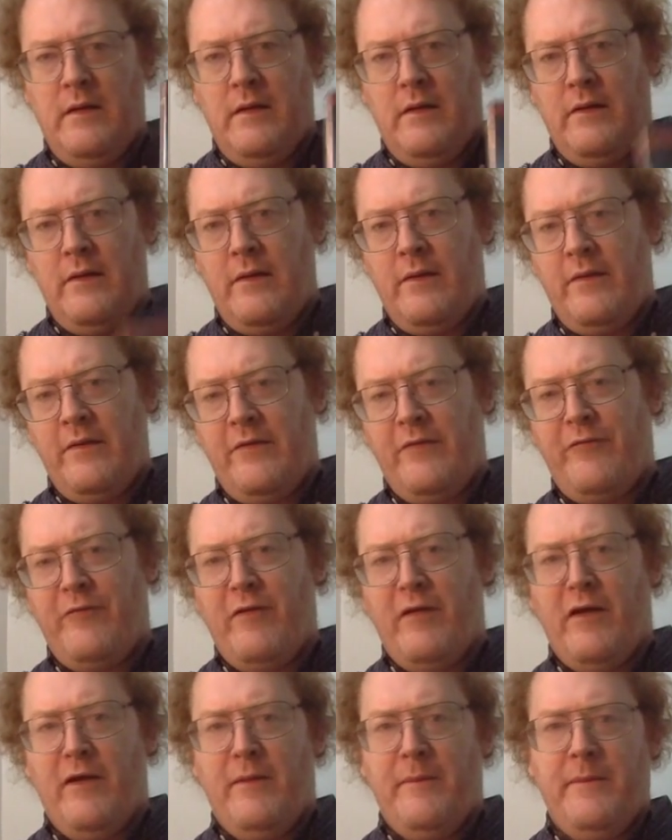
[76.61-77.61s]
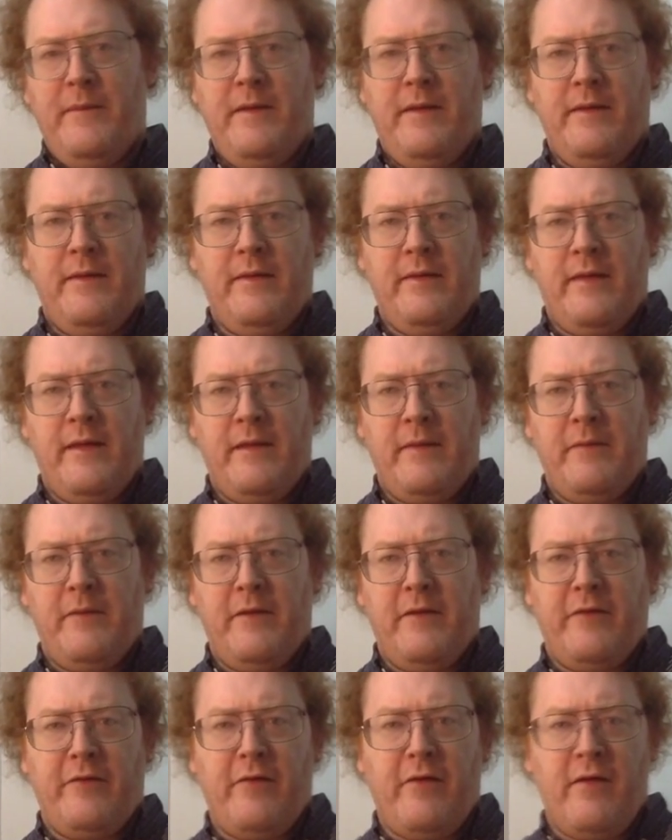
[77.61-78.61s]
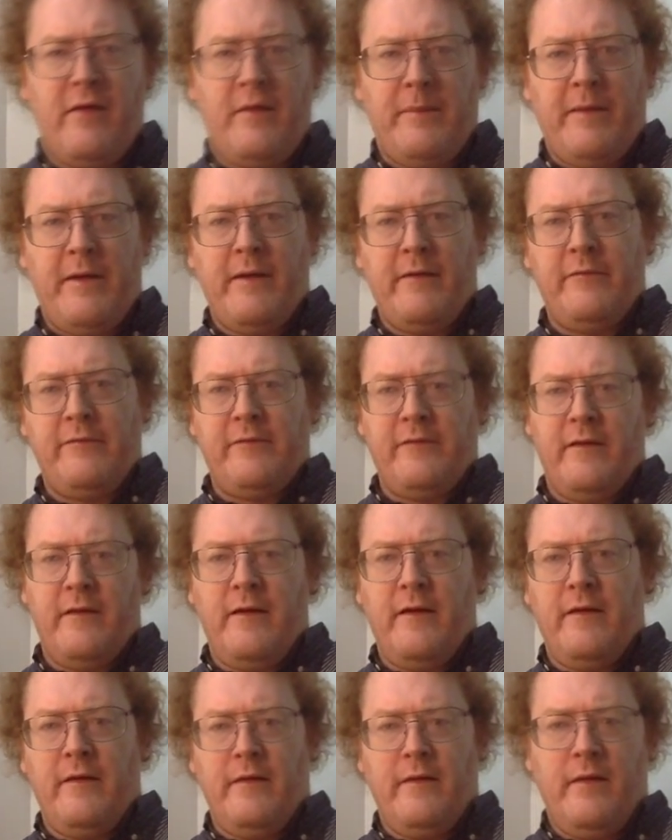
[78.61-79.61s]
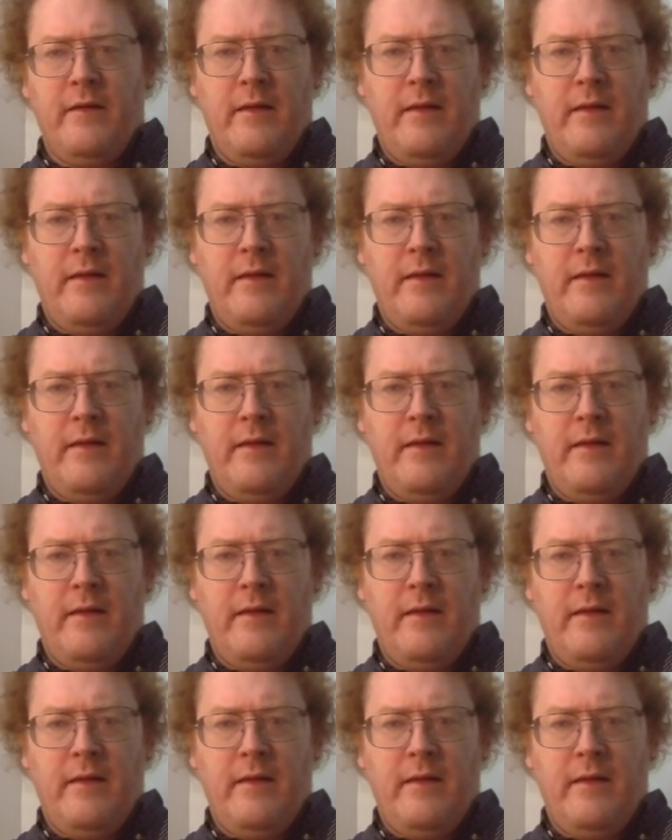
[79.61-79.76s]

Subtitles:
film that I'm going to talk about tonight.